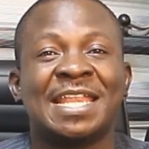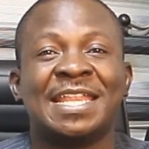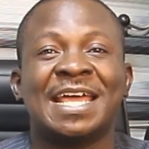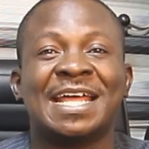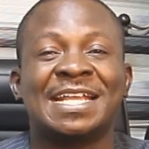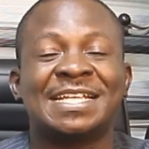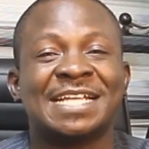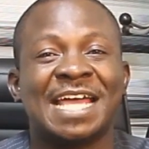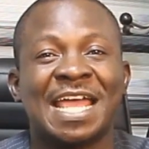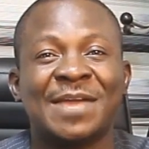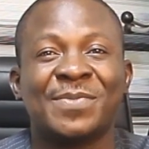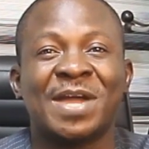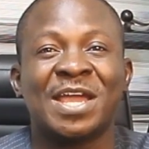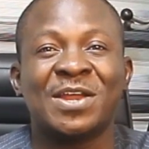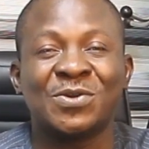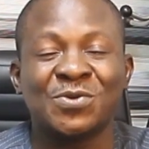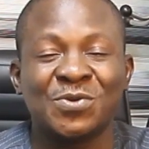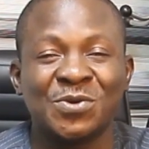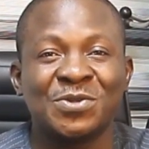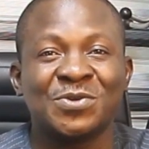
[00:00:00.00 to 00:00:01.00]
at that time
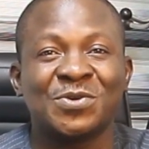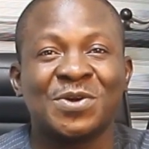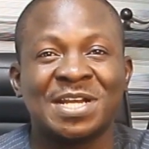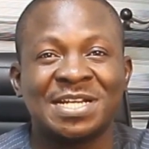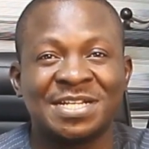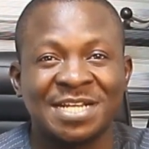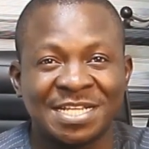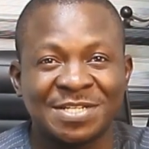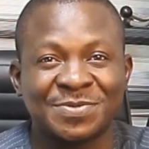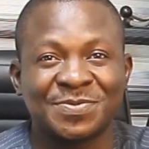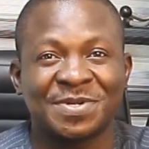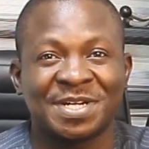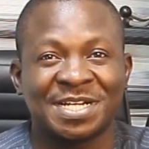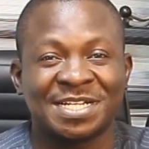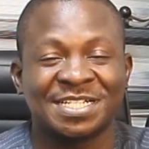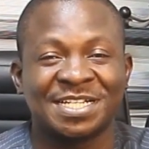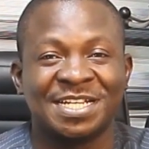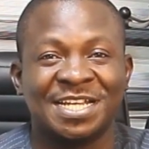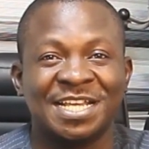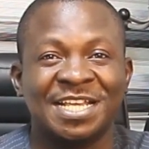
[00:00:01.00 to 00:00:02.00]
I know you are
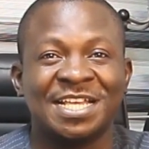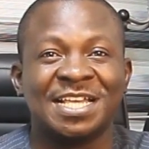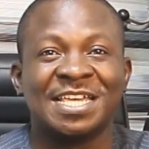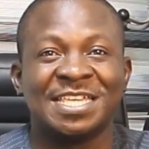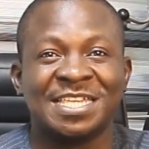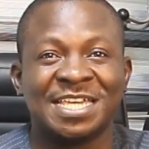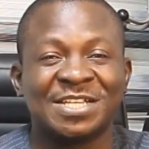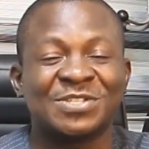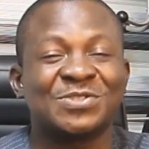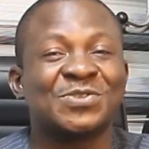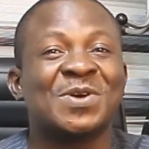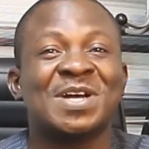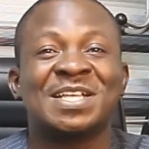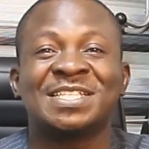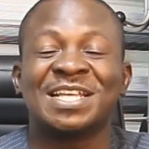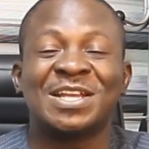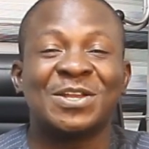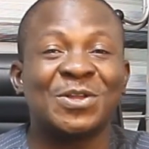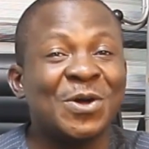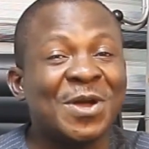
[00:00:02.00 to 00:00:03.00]
desperate. Yes, so
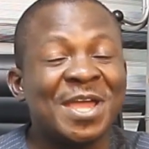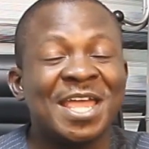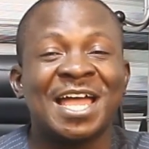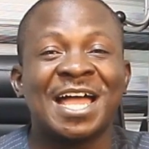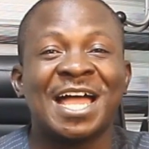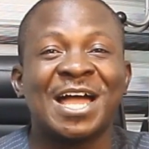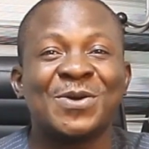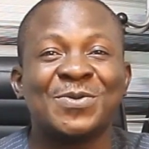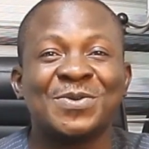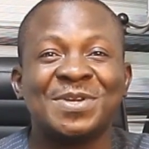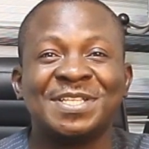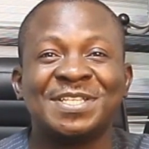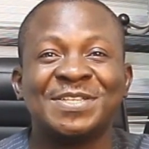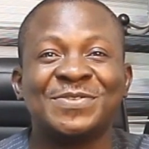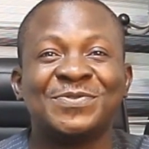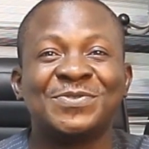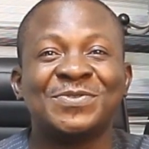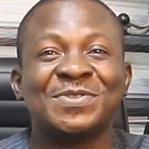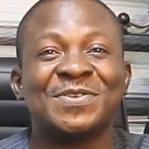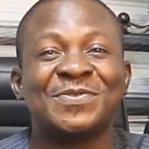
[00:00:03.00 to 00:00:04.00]
as a lawyer, I will
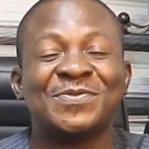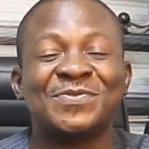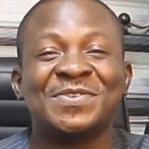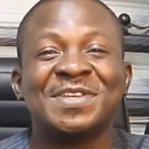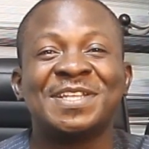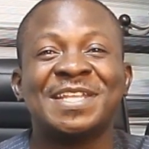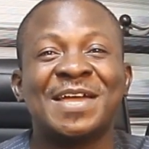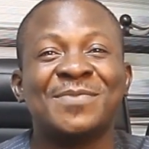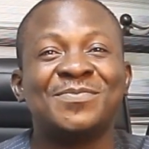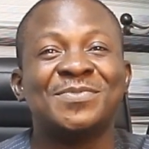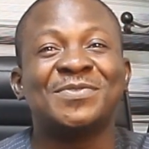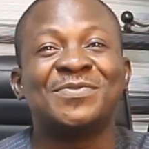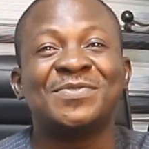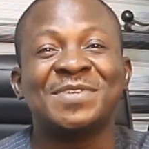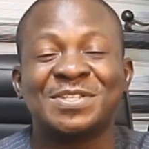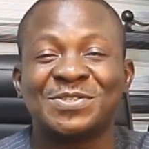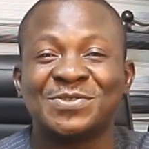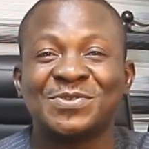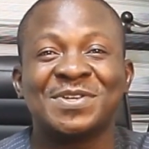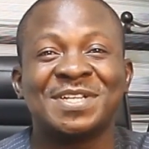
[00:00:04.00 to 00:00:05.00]
give you the fee that
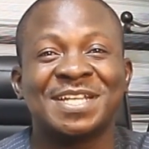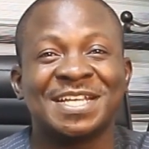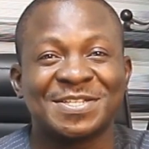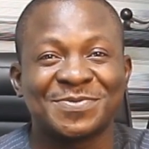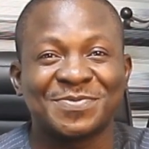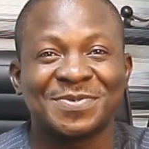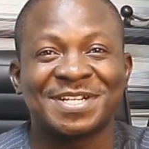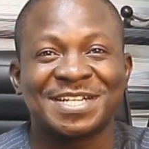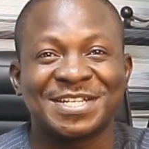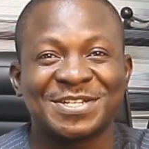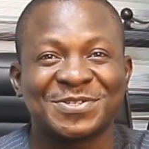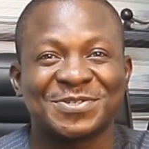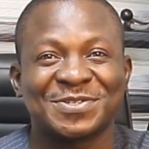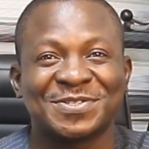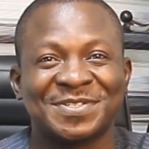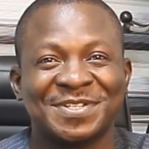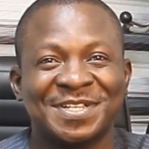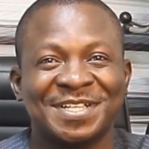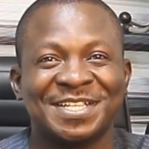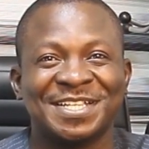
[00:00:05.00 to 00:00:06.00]
befits your
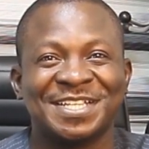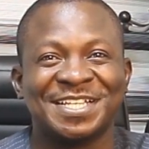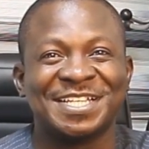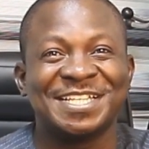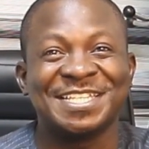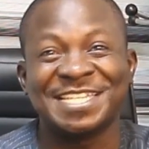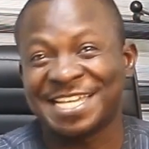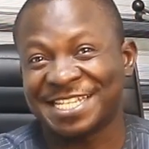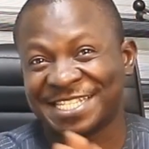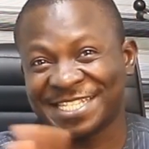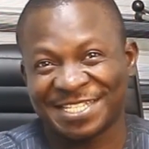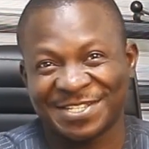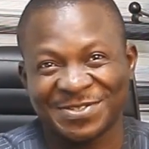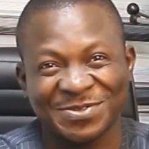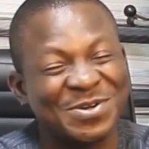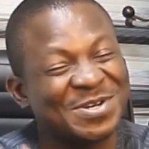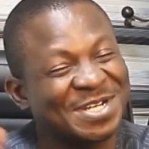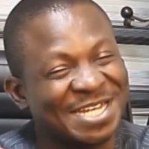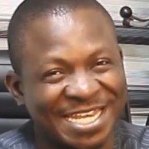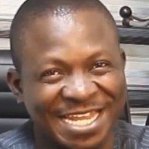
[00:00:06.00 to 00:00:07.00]
desperation.
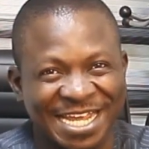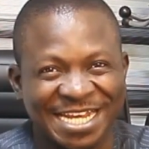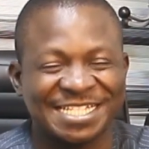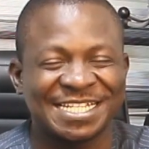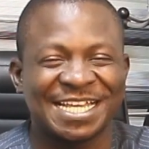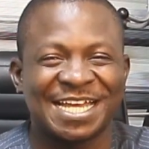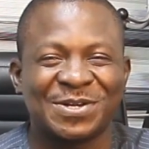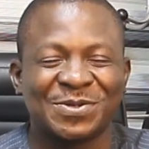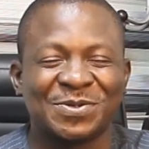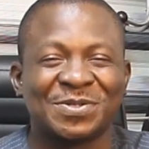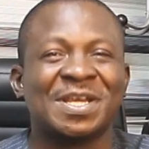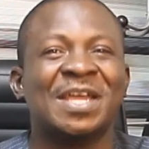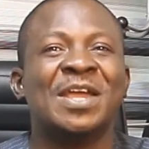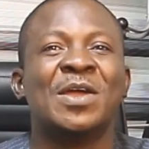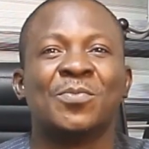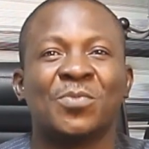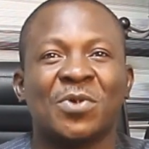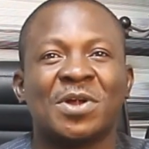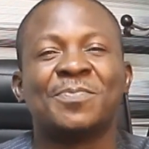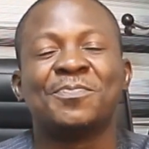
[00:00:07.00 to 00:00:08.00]
Yes, on a lighter note.
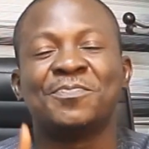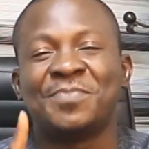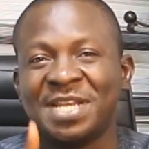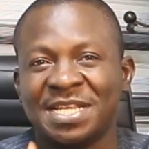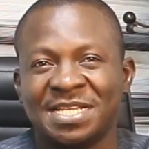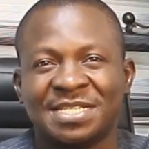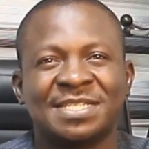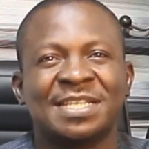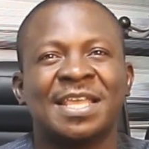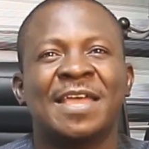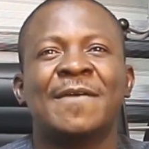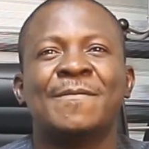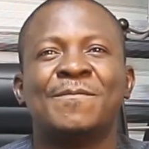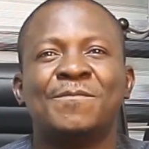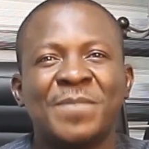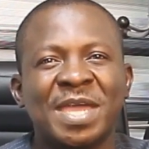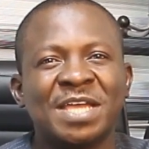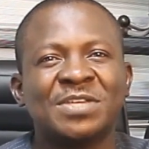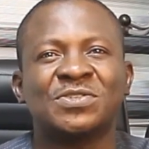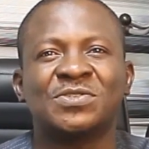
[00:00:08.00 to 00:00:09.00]
But please,
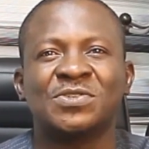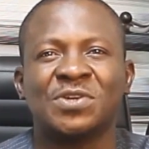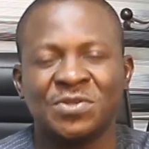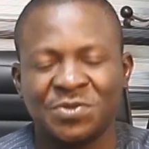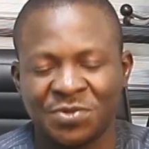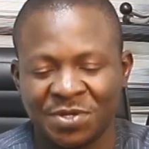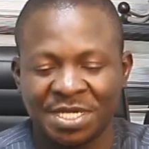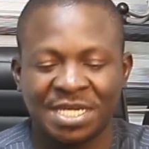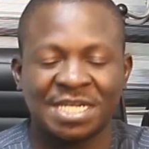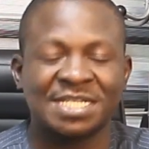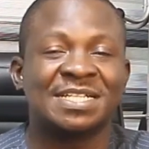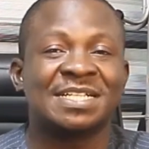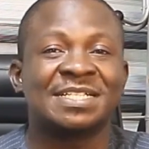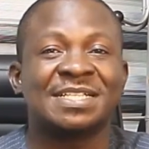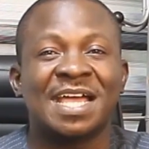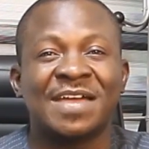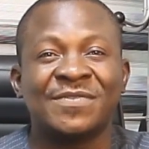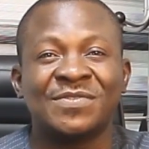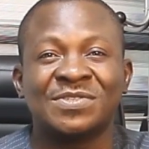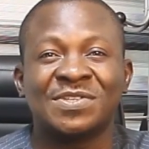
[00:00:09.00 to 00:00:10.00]
make sure you engage the
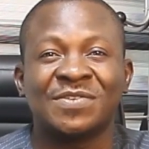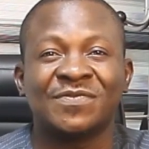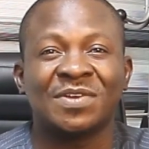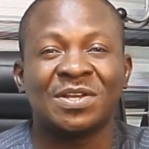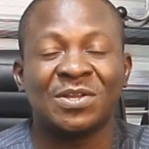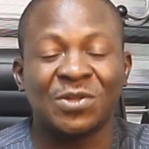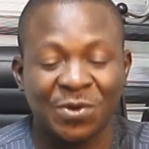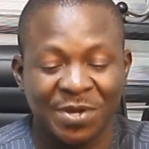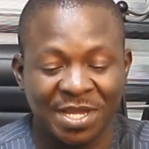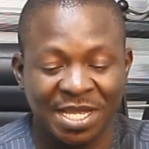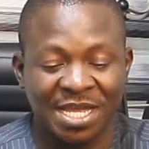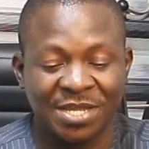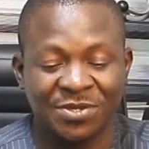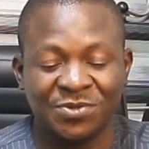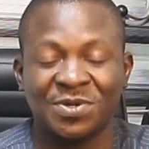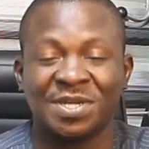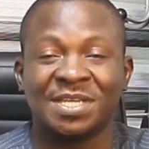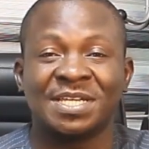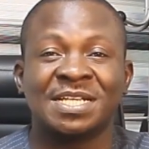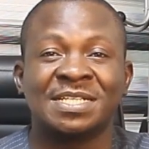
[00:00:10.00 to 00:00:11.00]
service of a lawyer,
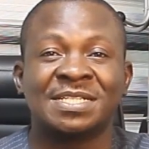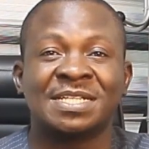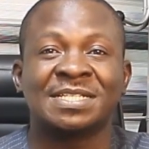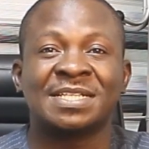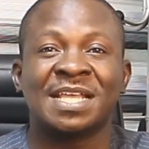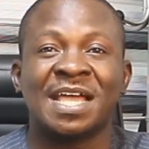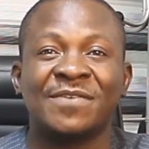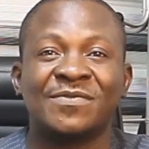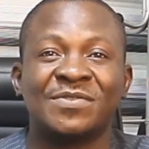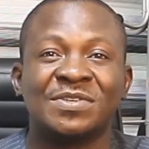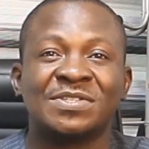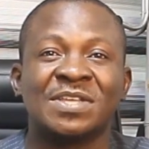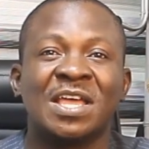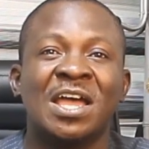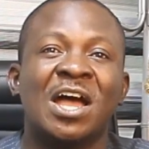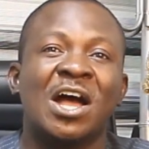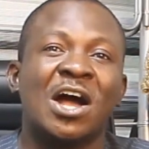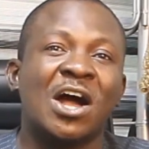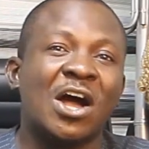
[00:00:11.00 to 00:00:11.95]
you engage the service